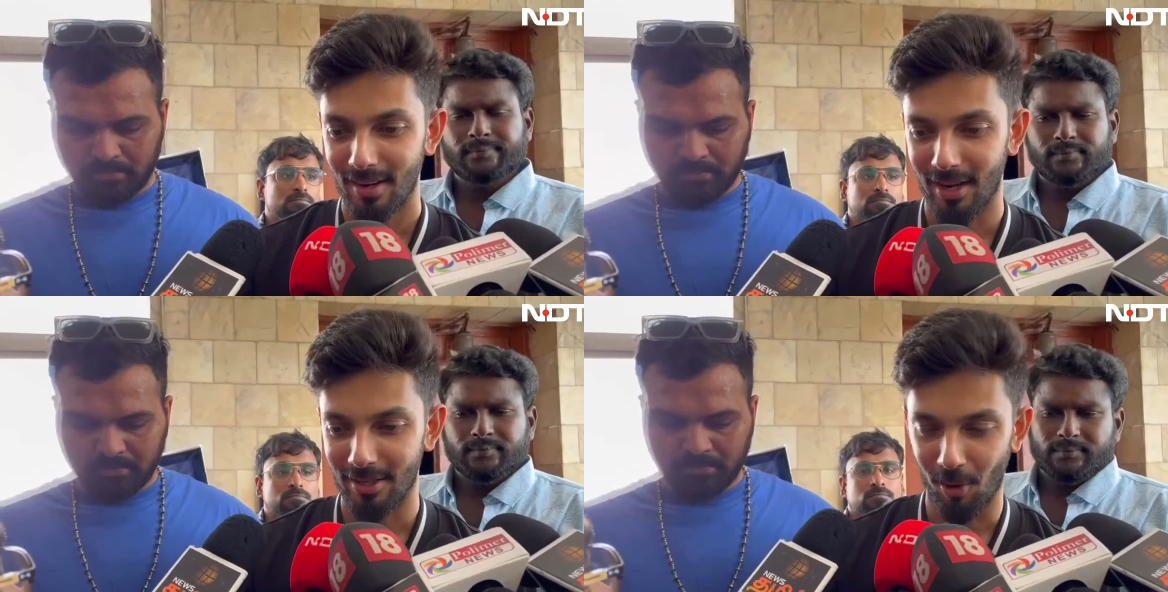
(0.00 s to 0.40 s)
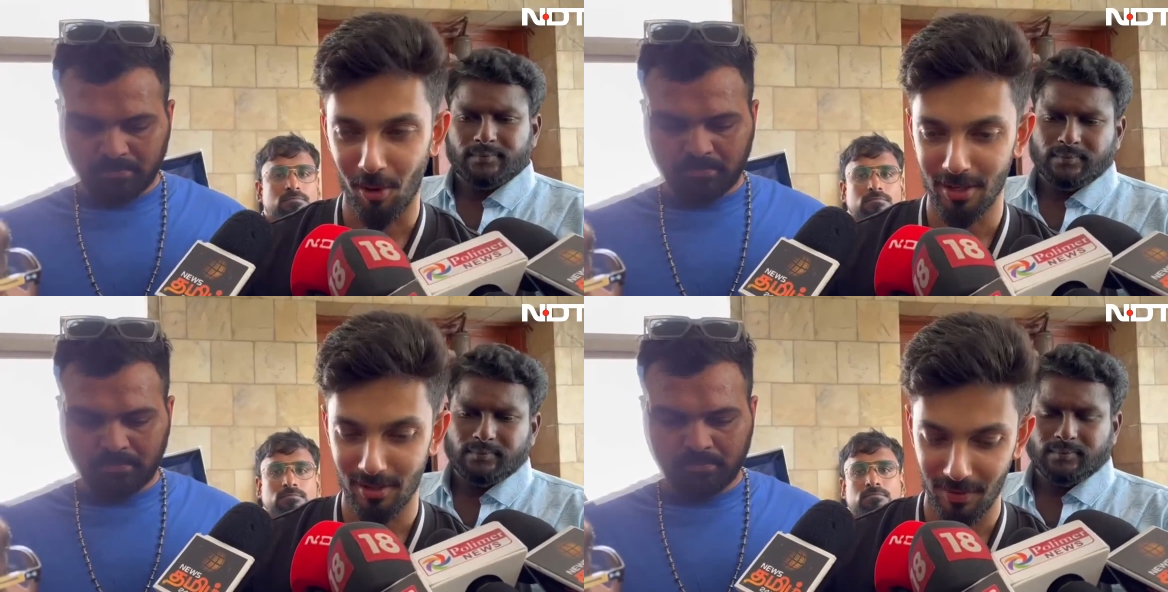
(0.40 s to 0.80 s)
Speaker 1: as long
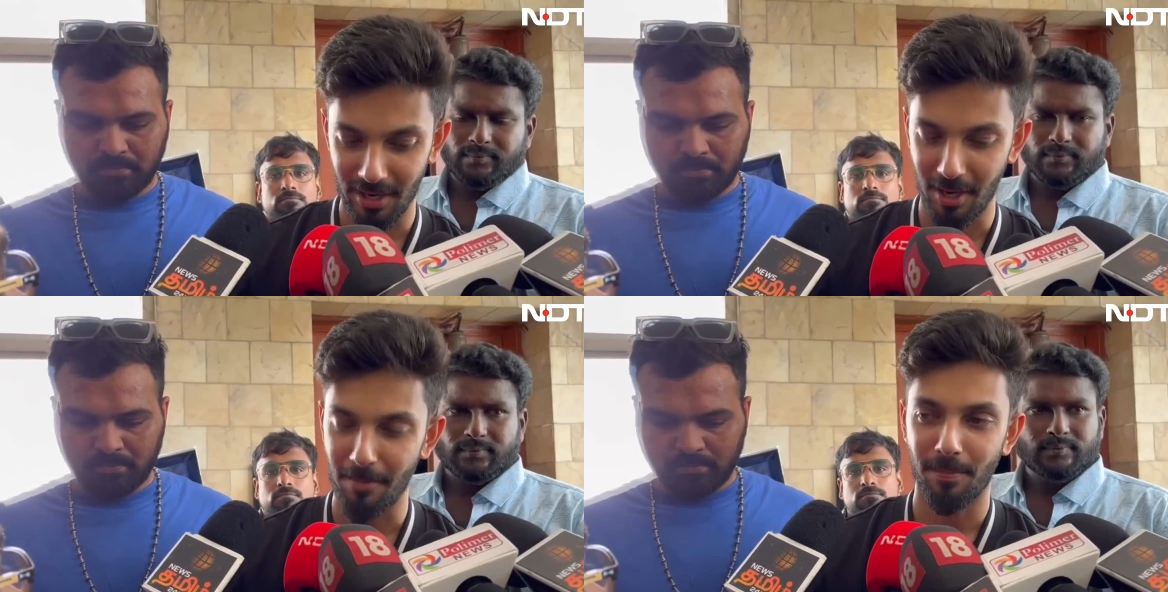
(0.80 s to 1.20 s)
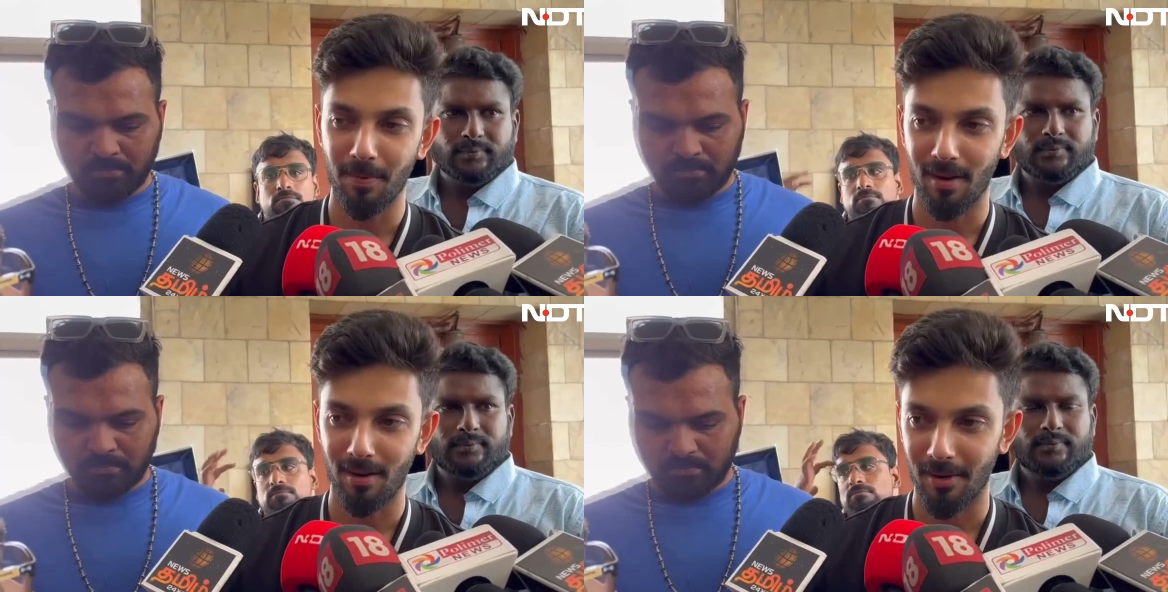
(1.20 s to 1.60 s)
as we keep
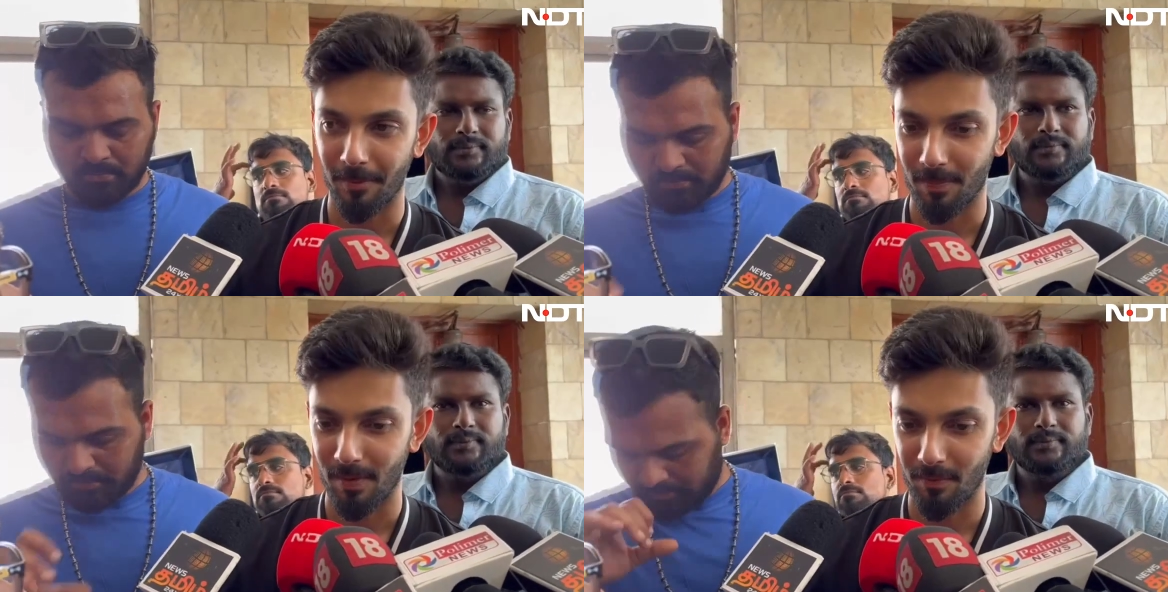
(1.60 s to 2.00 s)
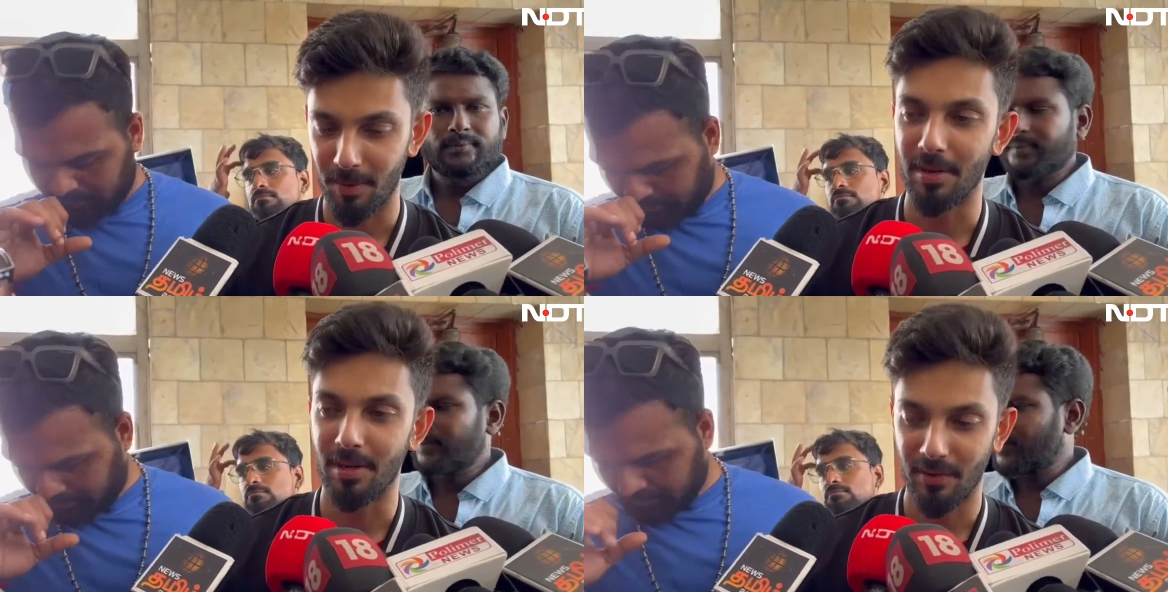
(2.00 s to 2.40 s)
uh, we
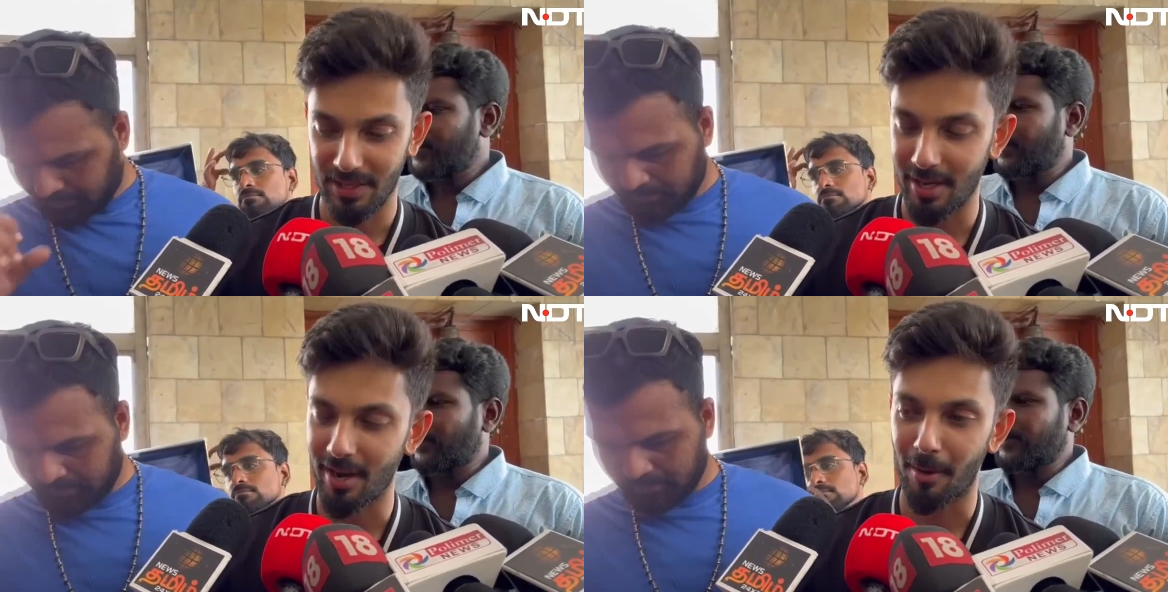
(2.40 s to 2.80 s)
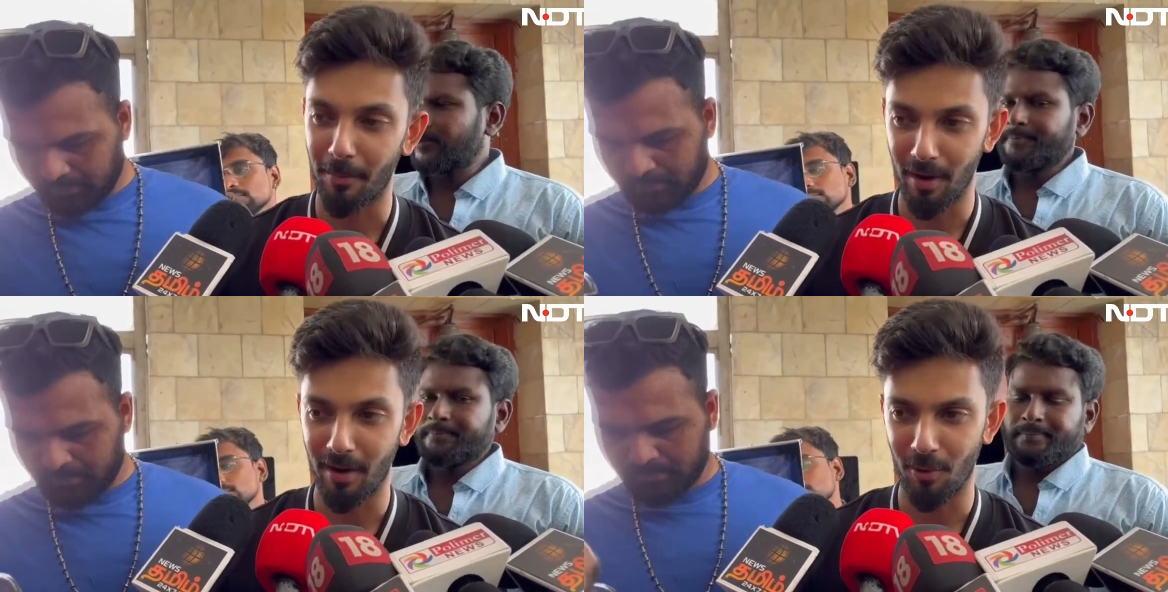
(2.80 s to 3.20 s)
be, we stay humble and